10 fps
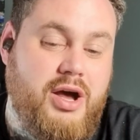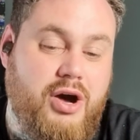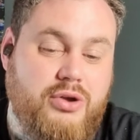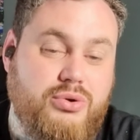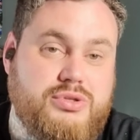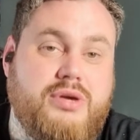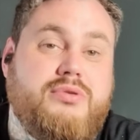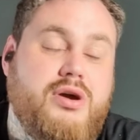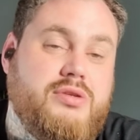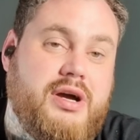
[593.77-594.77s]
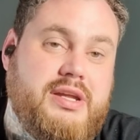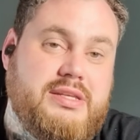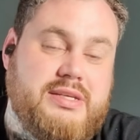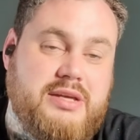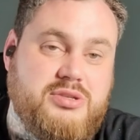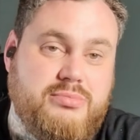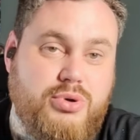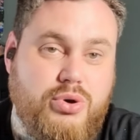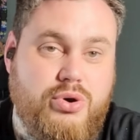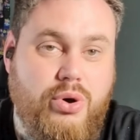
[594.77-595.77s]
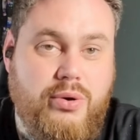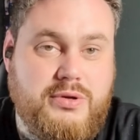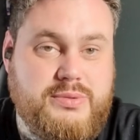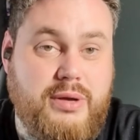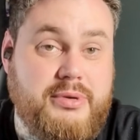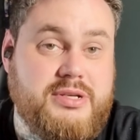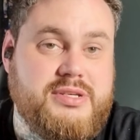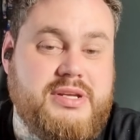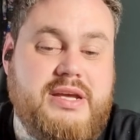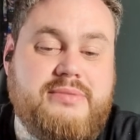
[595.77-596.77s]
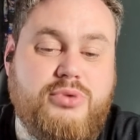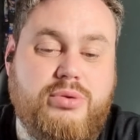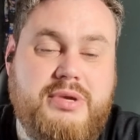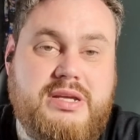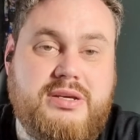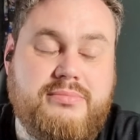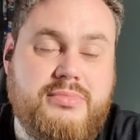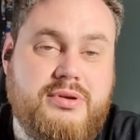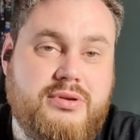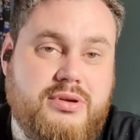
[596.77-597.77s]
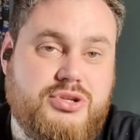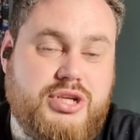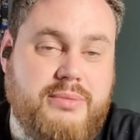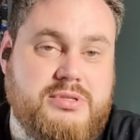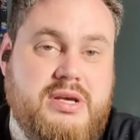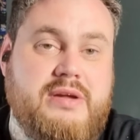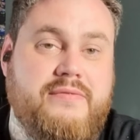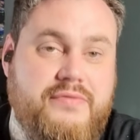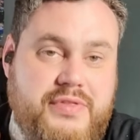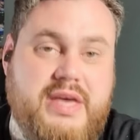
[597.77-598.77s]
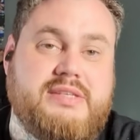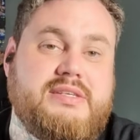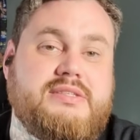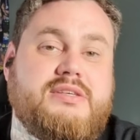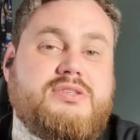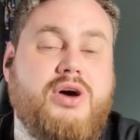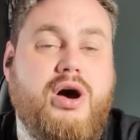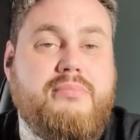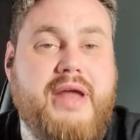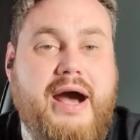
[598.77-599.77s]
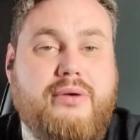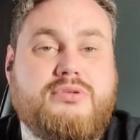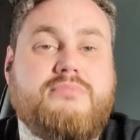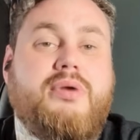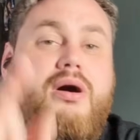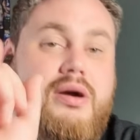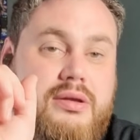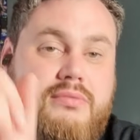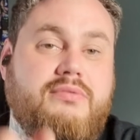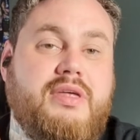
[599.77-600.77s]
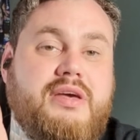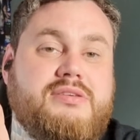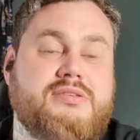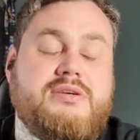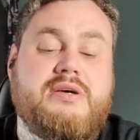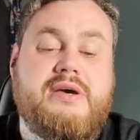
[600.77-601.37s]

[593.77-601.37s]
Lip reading: I also know that I need to get some more core as well because I need more medium ships. This is the time now to buy this.